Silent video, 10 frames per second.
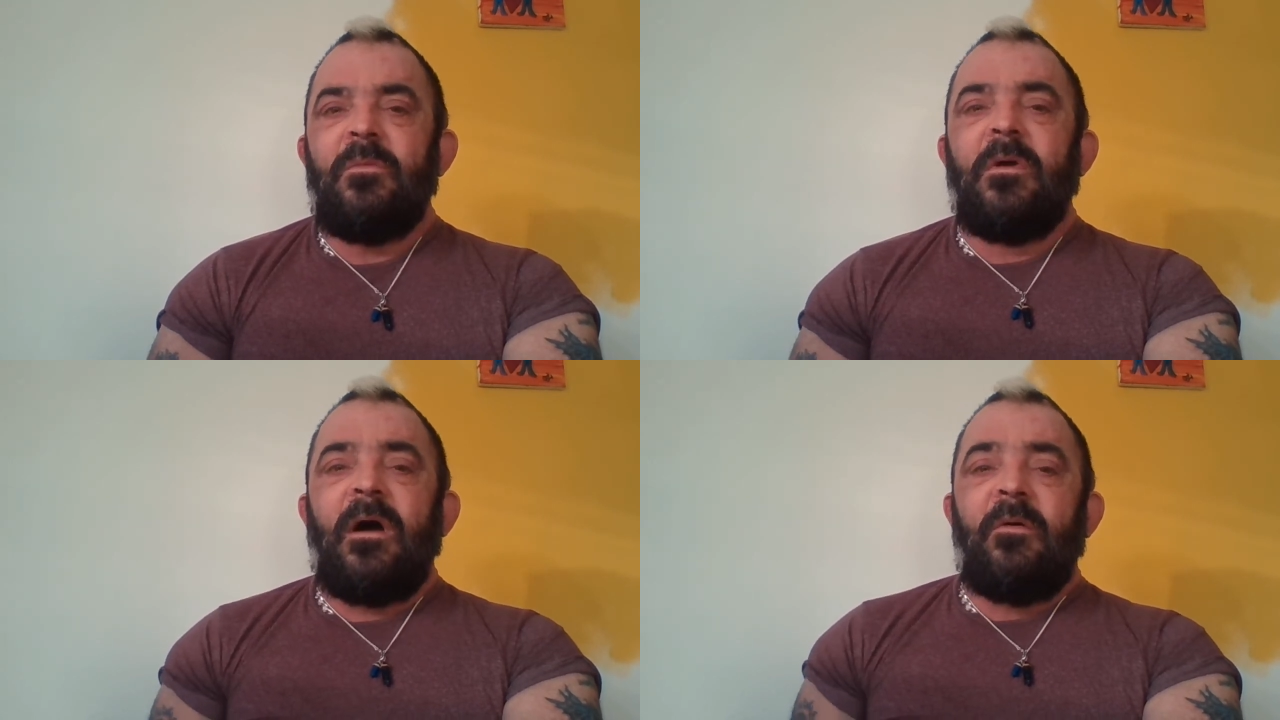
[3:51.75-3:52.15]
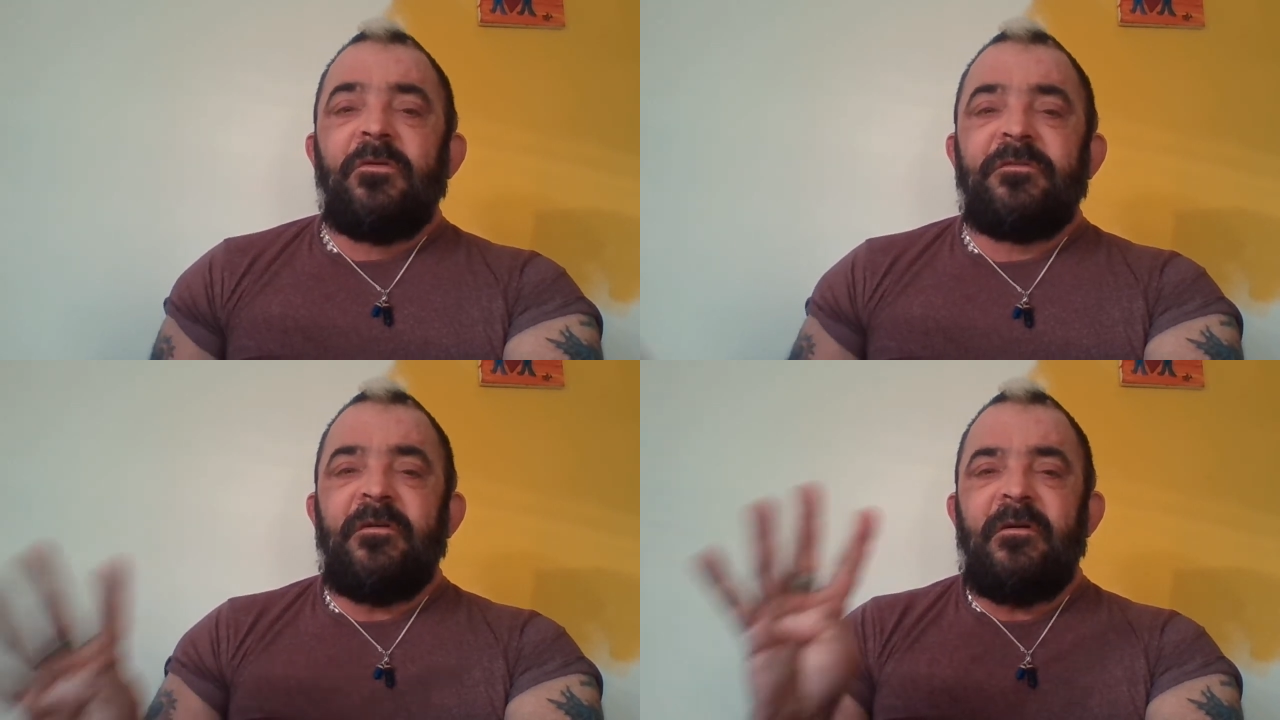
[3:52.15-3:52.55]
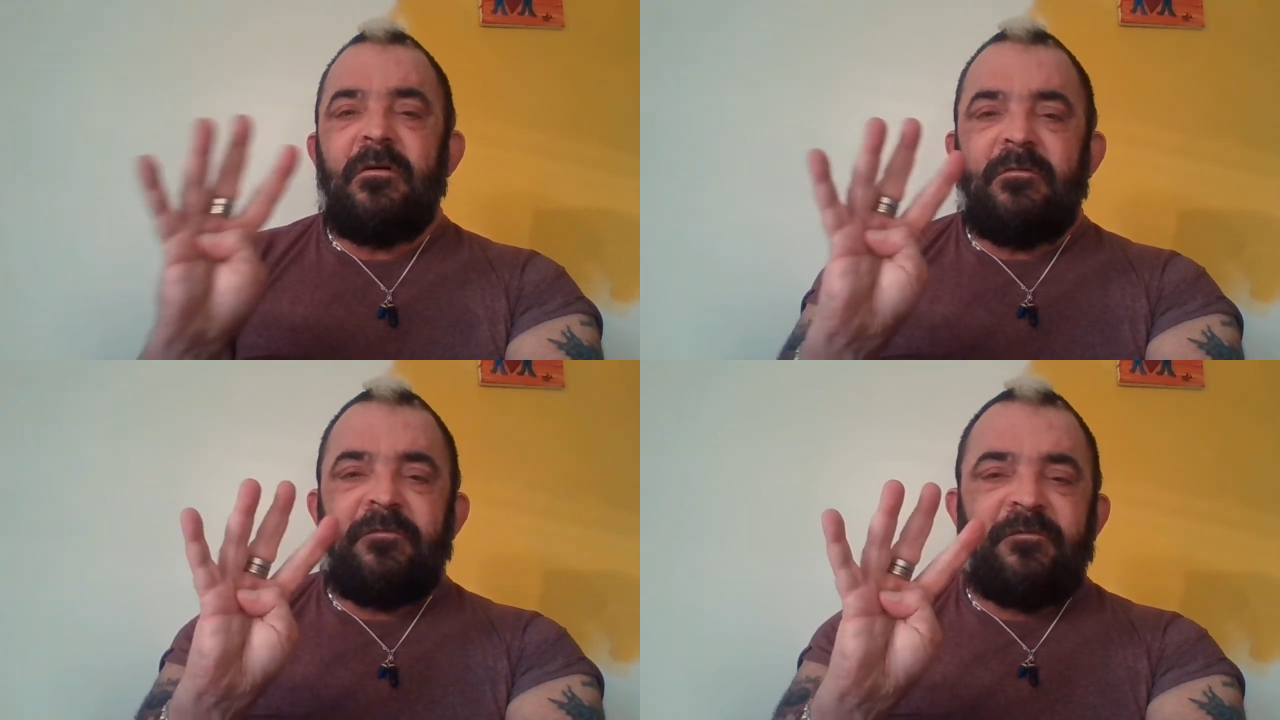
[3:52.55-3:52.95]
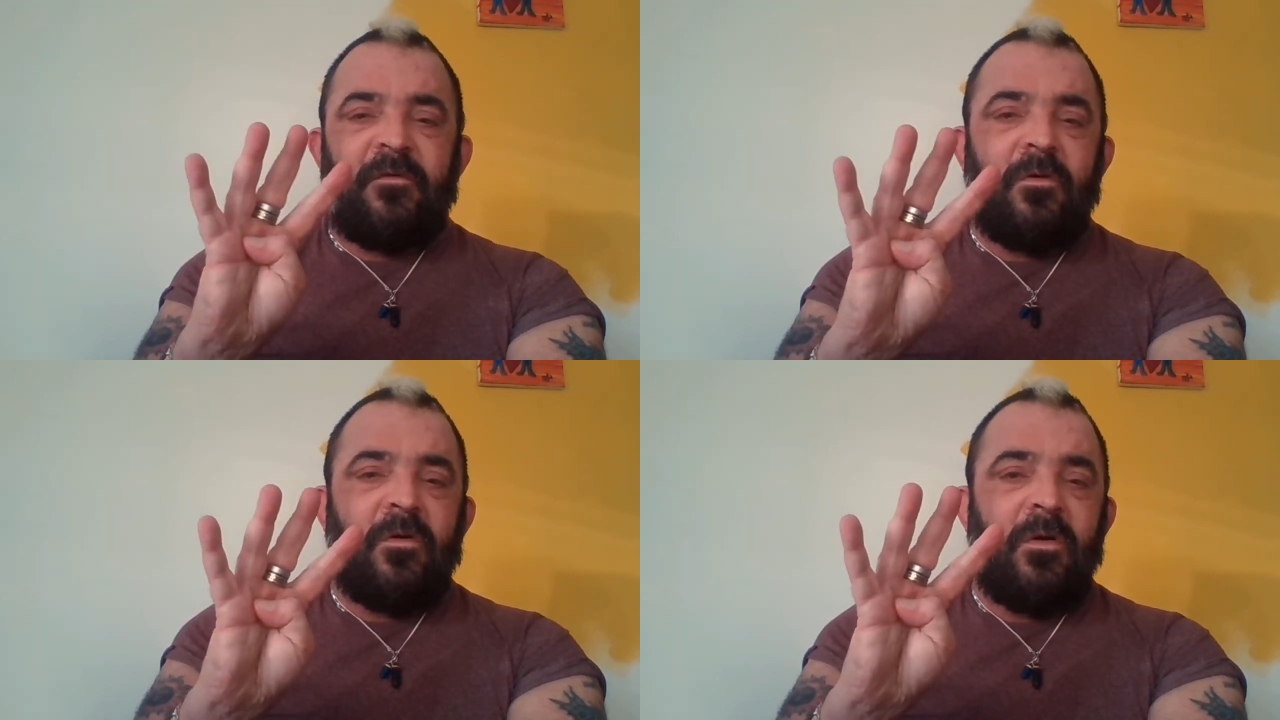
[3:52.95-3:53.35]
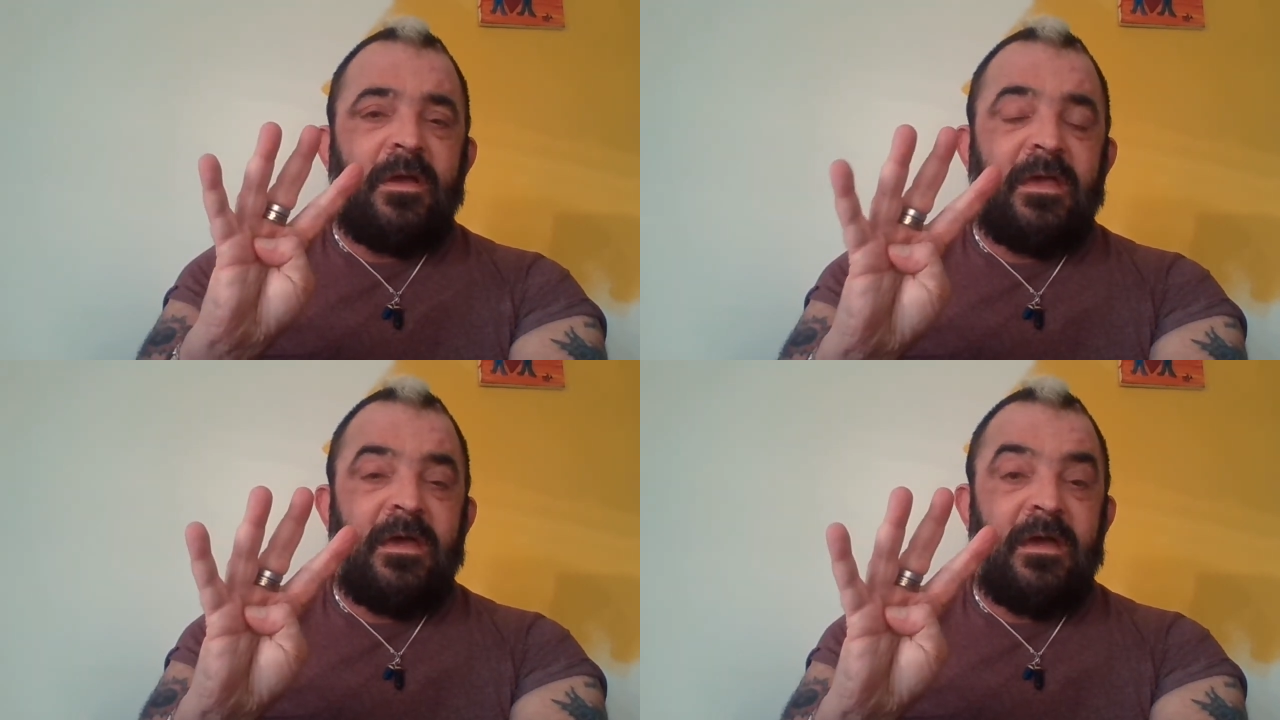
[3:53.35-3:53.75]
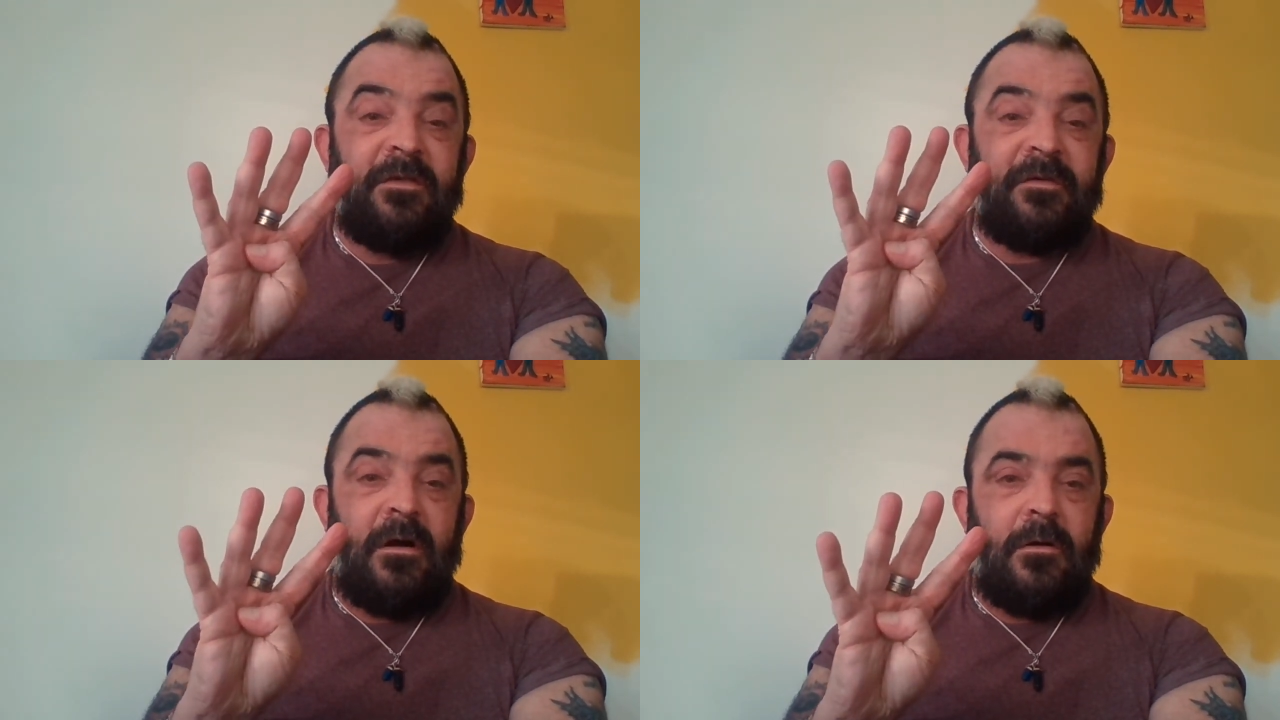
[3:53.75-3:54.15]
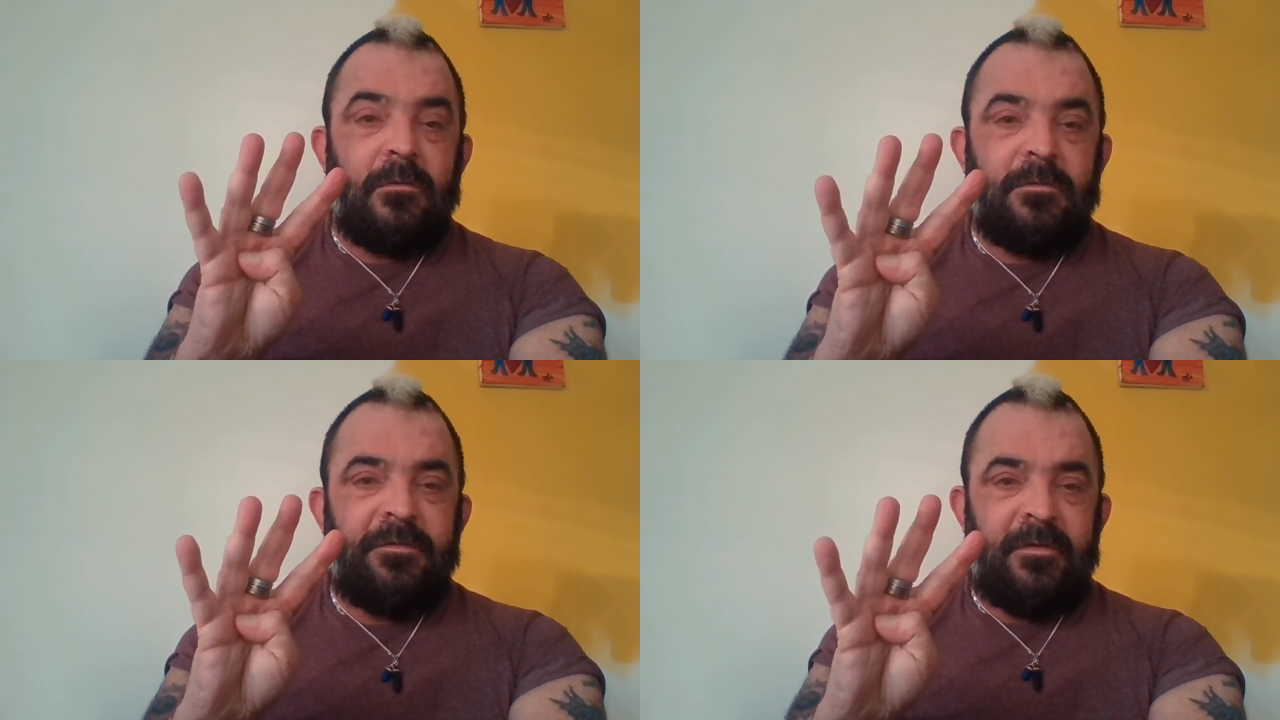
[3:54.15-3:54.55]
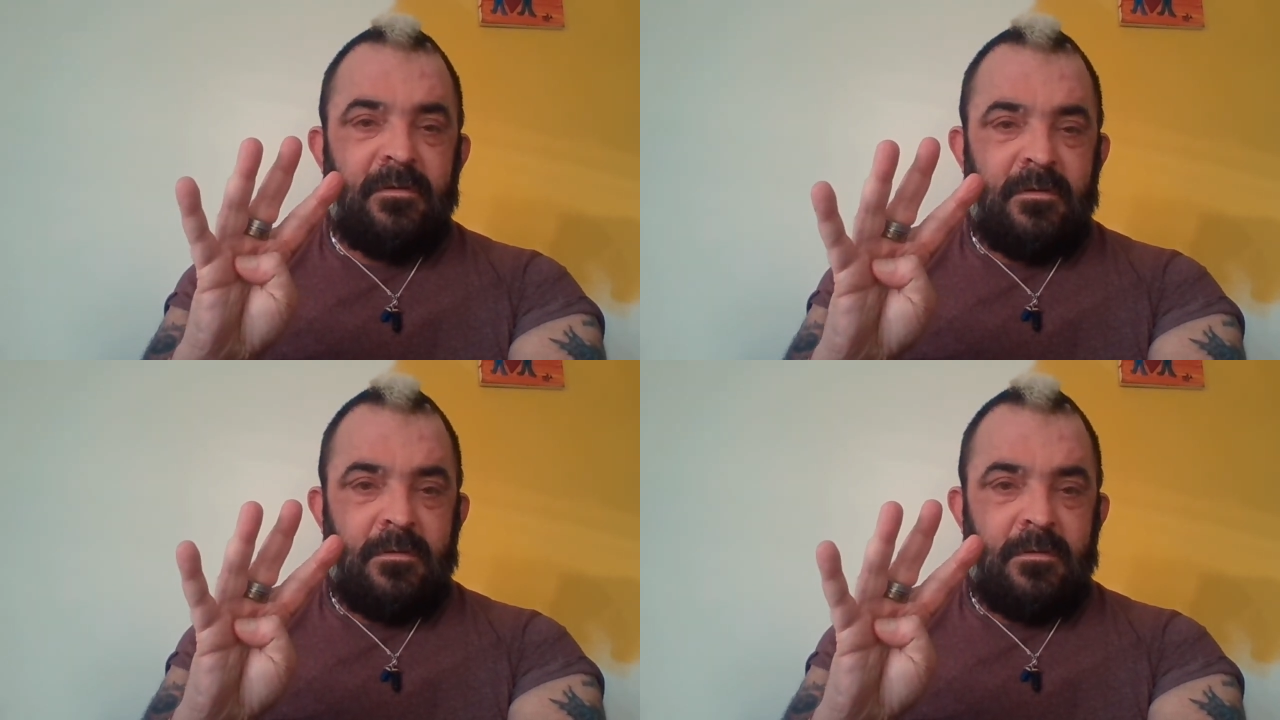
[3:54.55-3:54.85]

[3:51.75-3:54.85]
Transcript: when I was 4 years old,